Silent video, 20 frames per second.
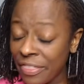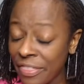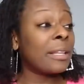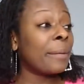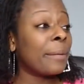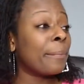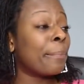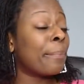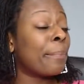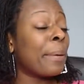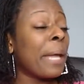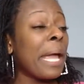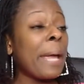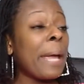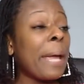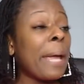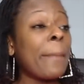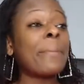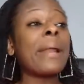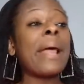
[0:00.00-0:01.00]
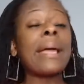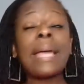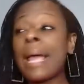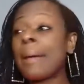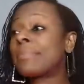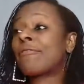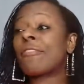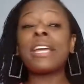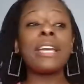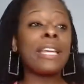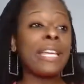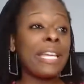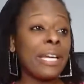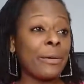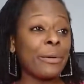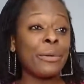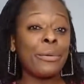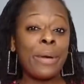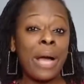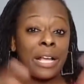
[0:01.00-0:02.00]
The people that came to freaking
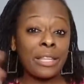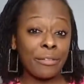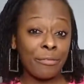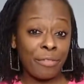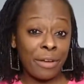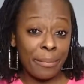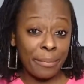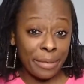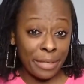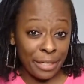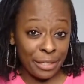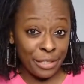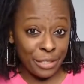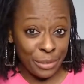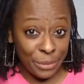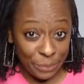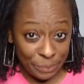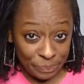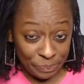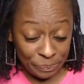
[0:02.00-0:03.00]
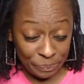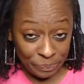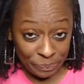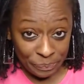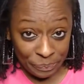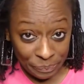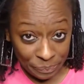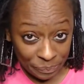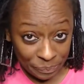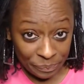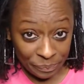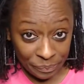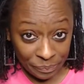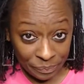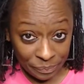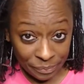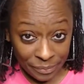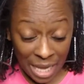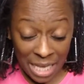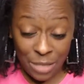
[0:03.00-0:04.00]
kill you got the remedy too.
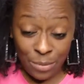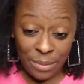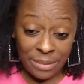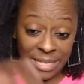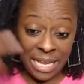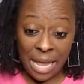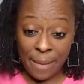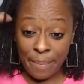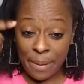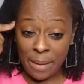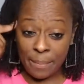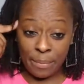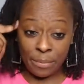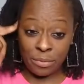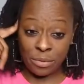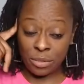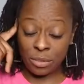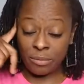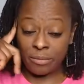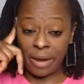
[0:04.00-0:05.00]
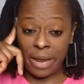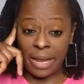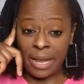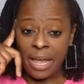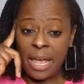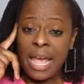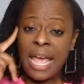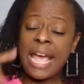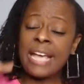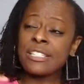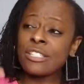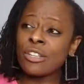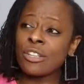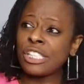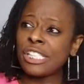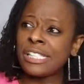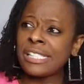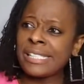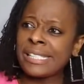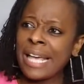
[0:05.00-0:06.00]
That's what their people do, right? And so
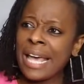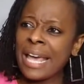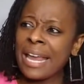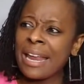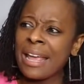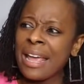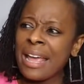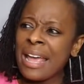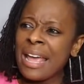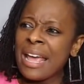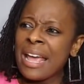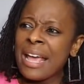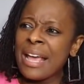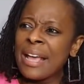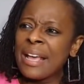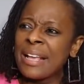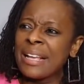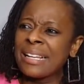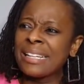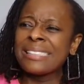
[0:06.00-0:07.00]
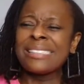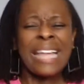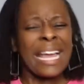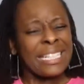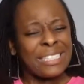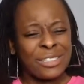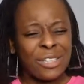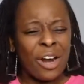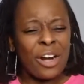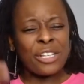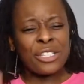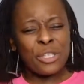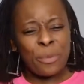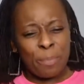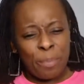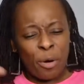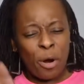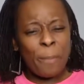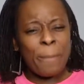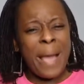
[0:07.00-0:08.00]
she said they started to
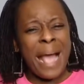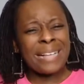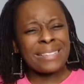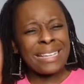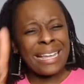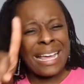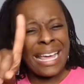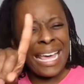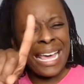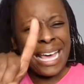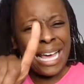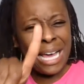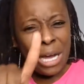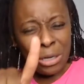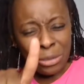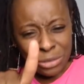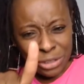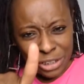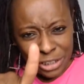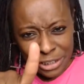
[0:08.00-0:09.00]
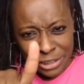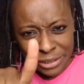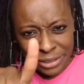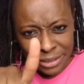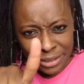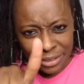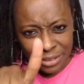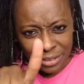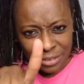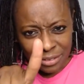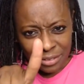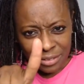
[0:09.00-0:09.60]
pull back the elders.